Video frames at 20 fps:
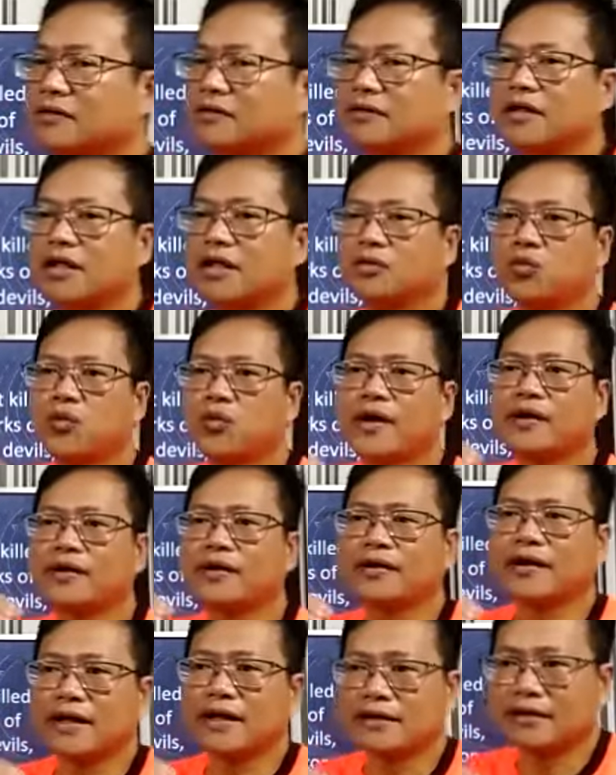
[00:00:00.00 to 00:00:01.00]
that were
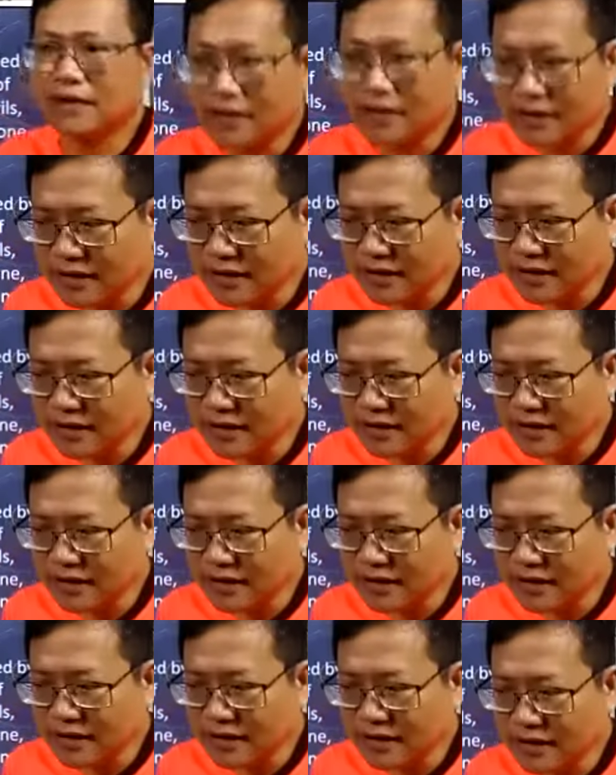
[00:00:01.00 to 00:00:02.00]
not killed,
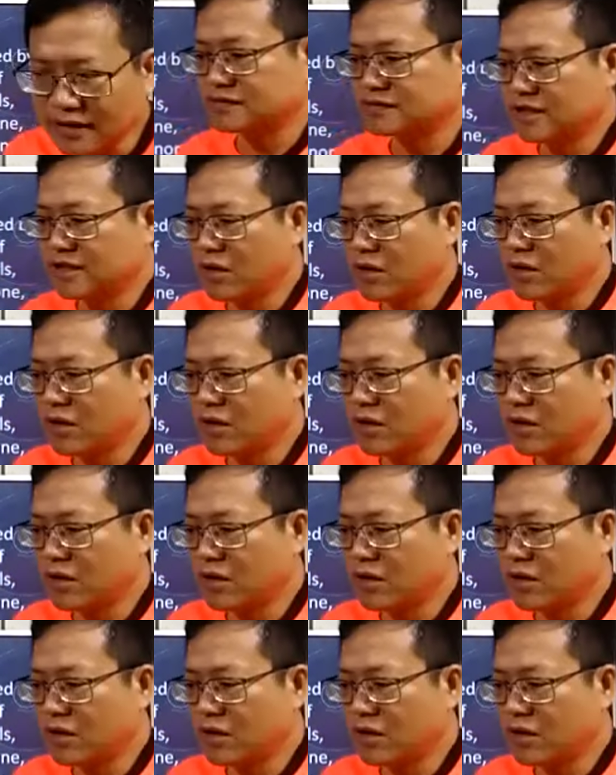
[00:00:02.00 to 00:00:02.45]
means they were